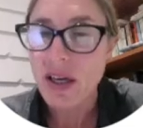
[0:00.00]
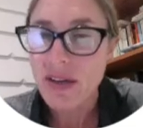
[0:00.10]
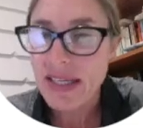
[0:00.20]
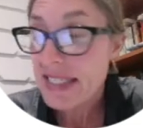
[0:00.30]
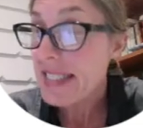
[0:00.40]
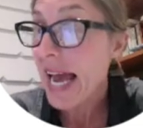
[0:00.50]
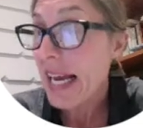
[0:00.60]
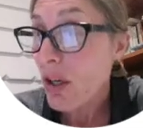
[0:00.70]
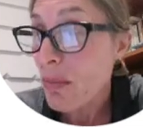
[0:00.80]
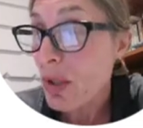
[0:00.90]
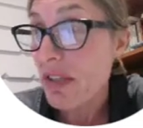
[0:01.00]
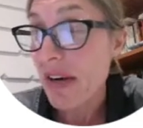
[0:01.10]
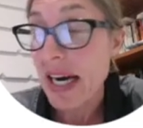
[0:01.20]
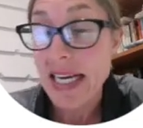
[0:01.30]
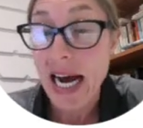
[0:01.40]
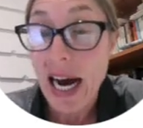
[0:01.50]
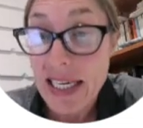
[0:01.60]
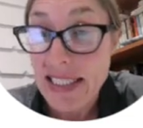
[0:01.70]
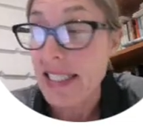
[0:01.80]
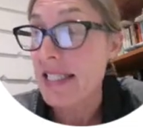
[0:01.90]
The entanglement of
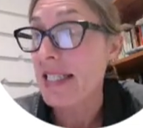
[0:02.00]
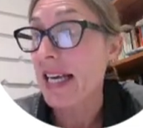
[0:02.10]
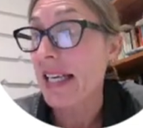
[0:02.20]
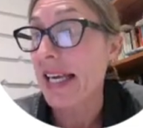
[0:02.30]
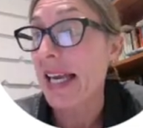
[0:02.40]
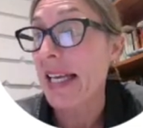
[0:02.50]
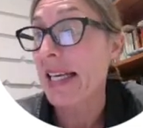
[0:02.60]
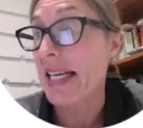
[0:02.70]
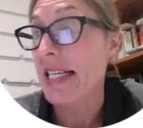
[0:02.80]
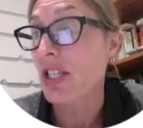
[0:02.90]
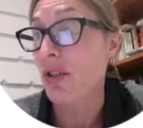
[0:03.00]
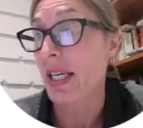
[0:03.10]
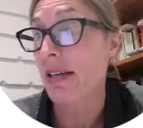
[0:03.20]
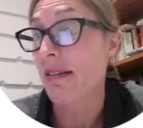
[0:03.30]
ideas, again in history.